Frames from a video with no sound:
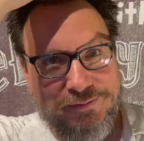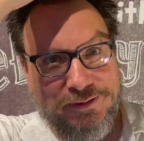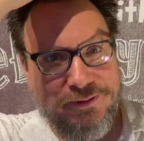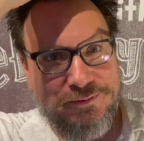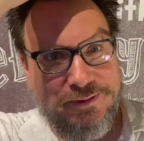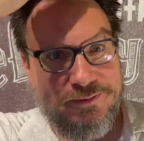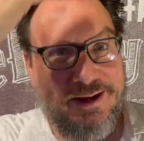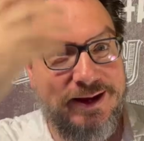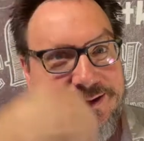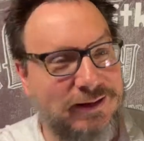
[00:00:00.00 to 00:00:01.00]
cone on her
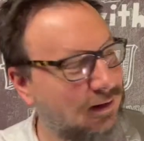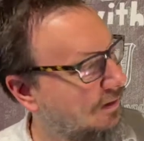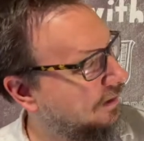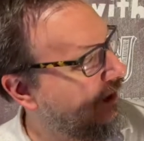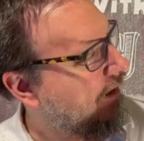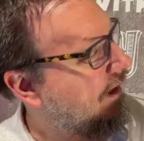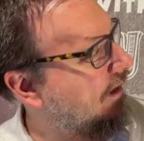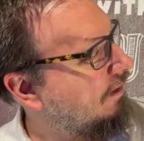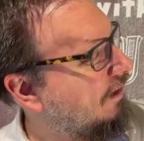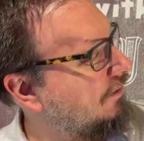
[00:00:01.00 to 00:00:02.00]
head.
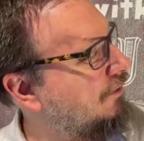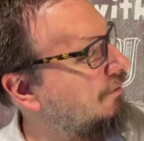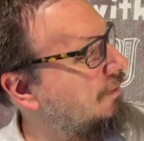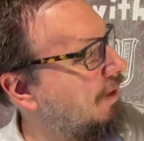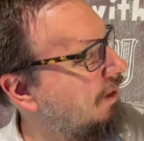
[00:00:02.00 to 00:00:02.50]
And he's going to make